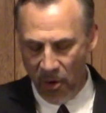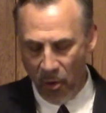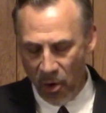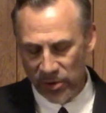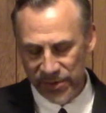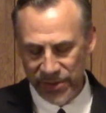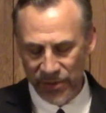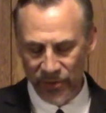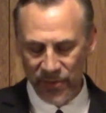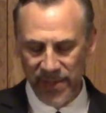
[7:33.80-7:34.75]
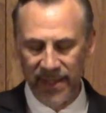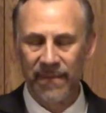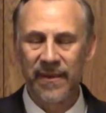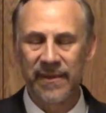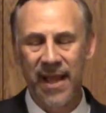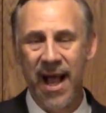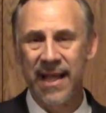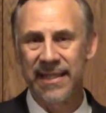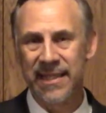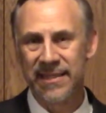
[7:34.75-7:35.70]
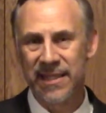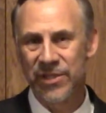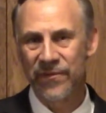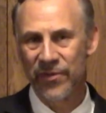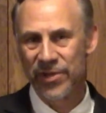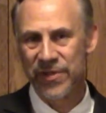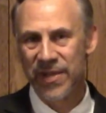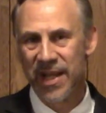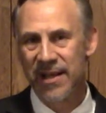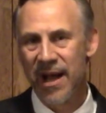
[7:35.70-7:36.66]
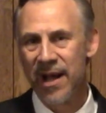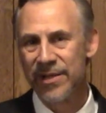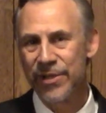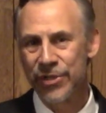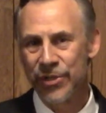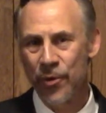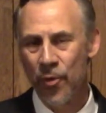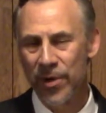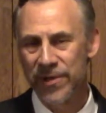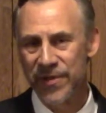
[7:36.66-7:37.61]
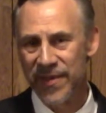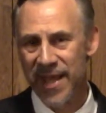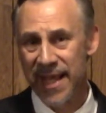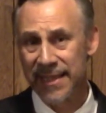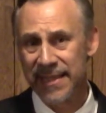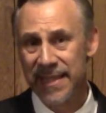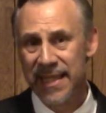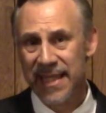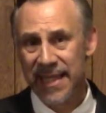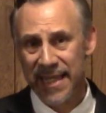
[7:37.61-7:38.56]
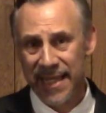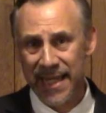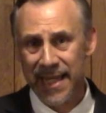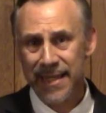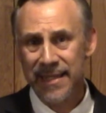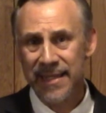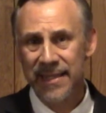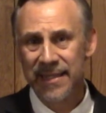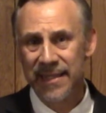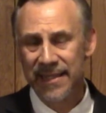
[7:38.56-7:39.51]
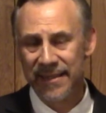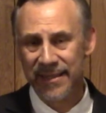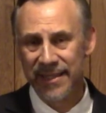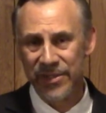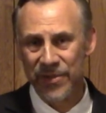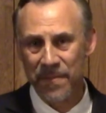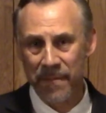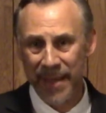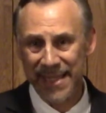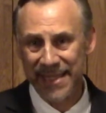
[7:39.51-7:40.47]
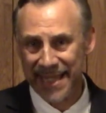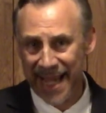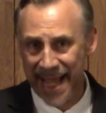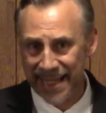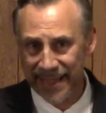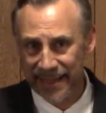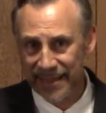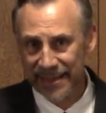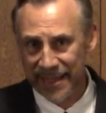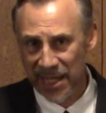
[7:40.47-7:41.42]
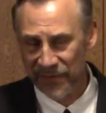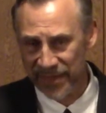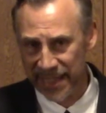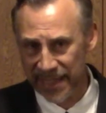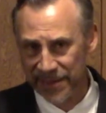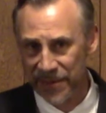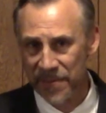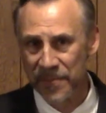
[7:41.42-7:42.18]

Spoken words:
Also, God in this verse underscores that in this messianic covenant,